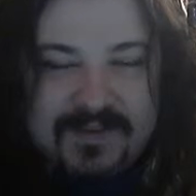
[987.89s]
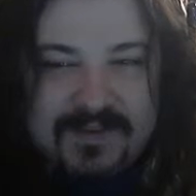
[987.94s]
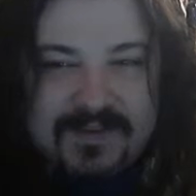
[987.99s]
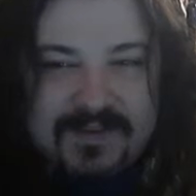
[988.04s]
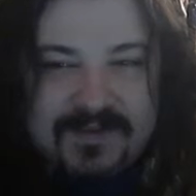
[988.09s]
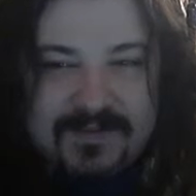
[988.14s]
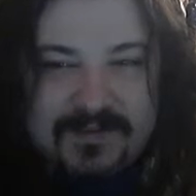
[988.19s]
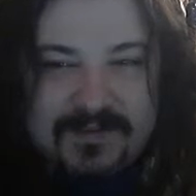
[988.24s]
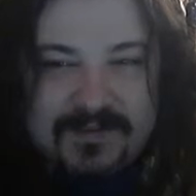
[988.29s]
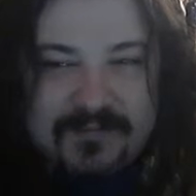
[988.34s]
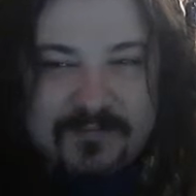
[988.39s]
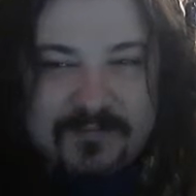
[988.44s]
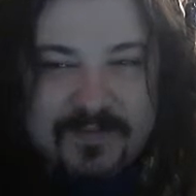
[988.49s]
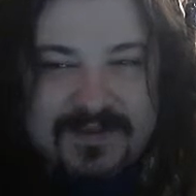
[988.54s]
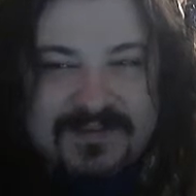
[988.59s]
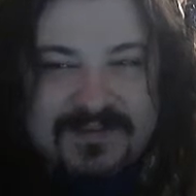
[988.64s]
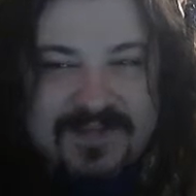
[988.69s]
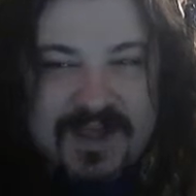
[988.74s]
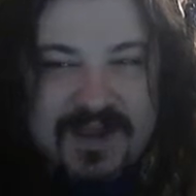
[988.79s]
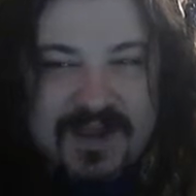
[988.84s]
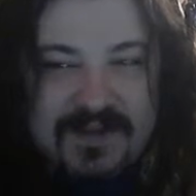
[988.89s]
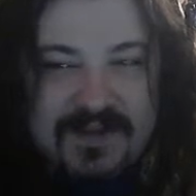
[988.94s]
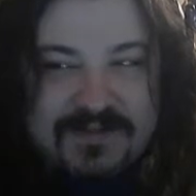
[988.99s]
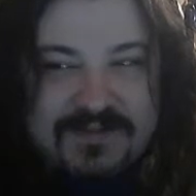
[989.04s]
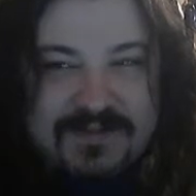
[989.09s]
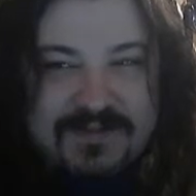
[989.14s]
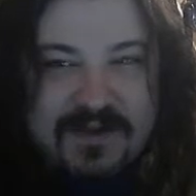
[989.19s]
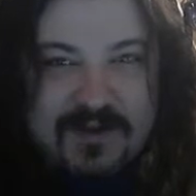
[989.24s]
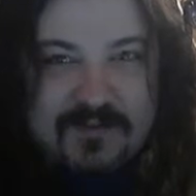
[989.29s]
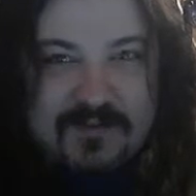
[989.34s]
You live from my tired
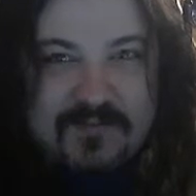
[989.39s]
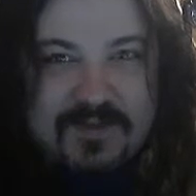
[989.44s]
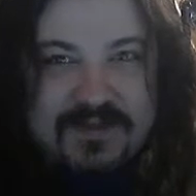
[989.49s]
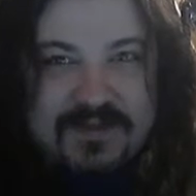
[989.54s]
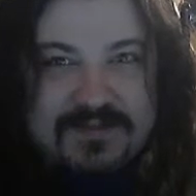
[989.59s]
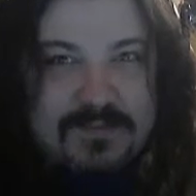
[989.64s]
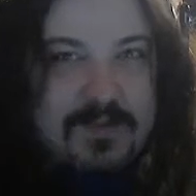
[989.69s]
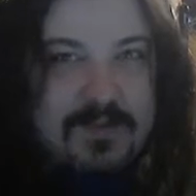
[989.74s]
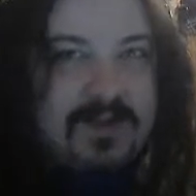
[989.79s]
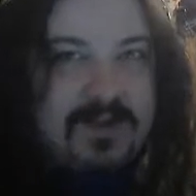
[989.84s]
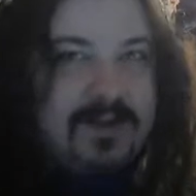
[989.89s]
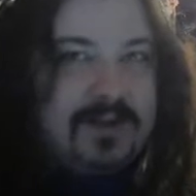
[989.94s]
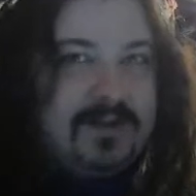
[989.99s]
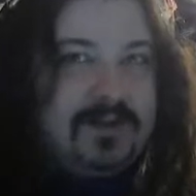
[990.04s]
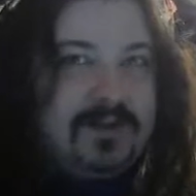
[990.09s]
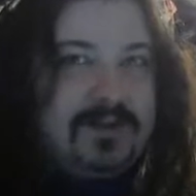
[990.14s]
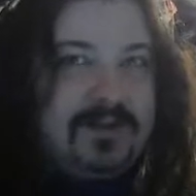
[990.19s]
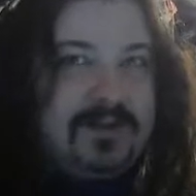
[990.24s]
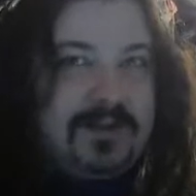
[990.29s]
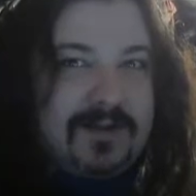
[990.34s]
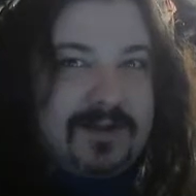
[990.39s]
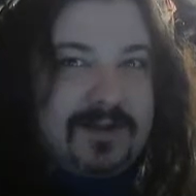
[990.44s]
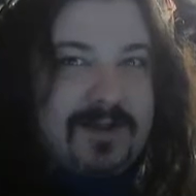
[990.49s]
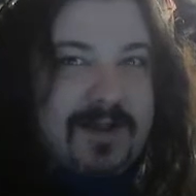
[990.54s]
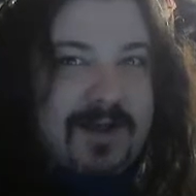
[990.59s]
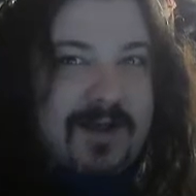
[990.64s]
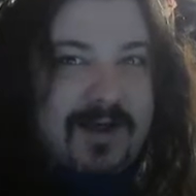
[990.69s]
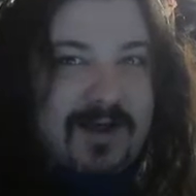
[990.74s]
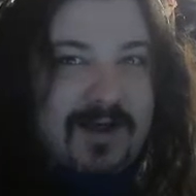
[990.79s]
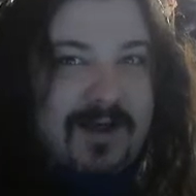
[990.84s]
staring face? My...
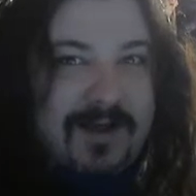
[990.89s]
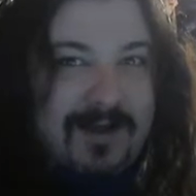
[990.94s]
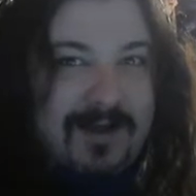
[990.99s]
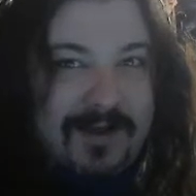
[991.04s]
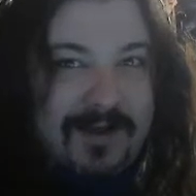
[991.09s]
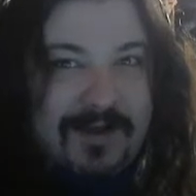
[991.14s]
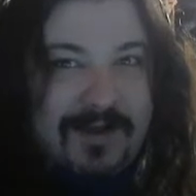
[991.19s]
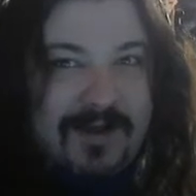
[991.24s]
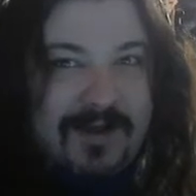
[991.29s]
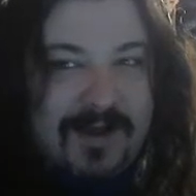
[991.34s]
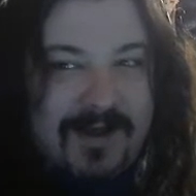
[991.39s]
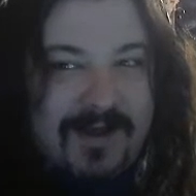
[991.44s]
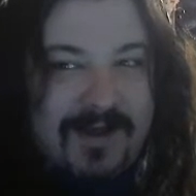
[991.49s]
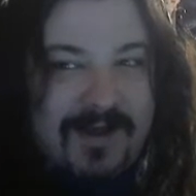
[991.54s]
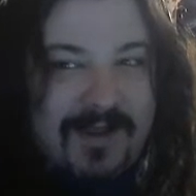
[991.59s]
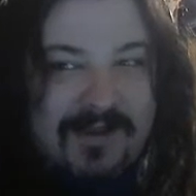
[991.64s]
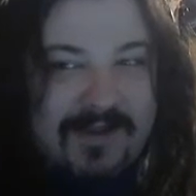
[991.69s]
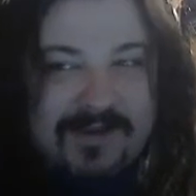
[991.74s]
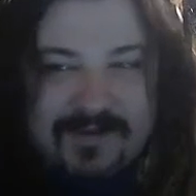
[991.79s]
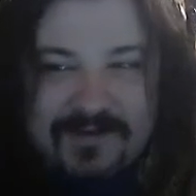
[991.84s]
Hi!